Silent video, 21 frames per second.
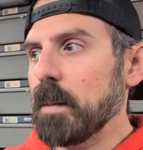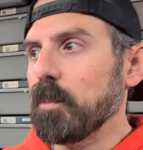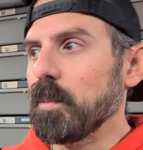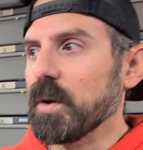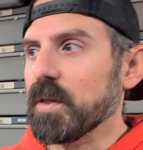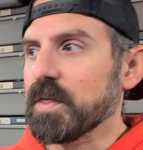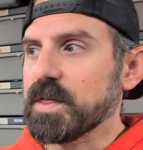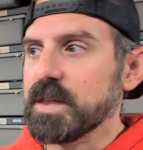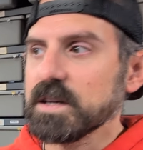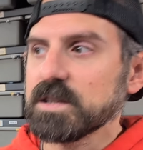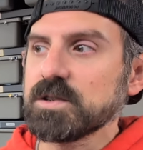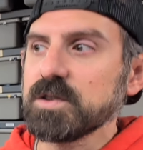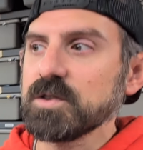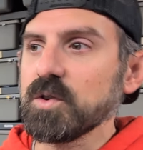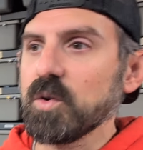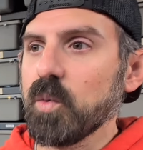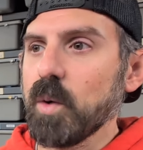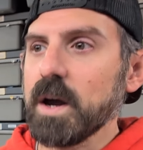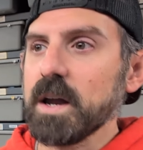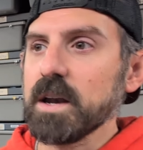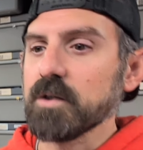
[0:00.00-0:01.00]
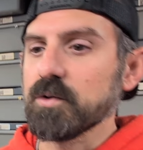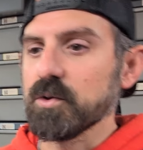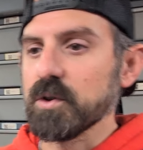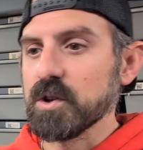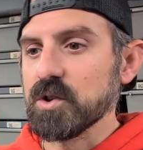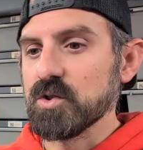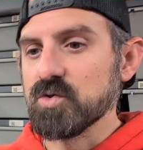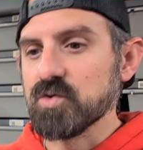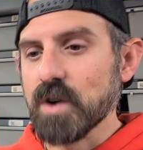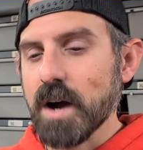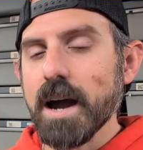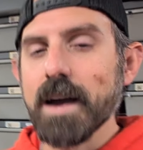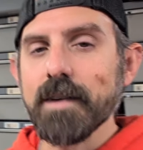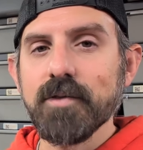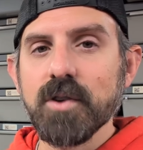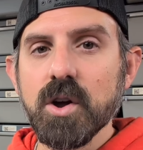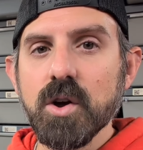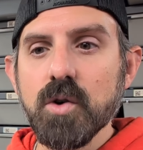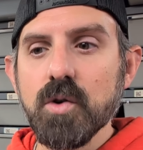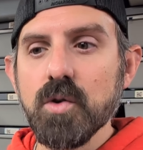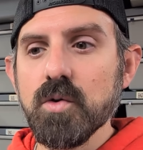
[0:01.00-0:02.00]
But this is a way to really drive
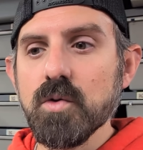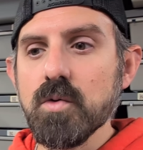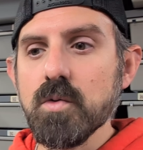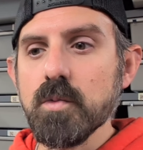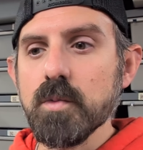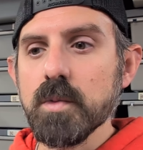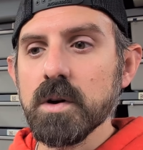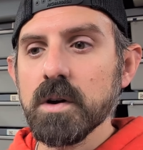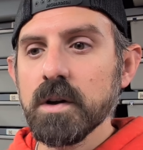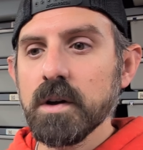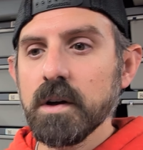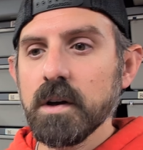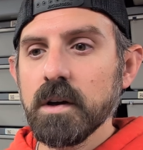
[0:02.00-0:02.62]
it home,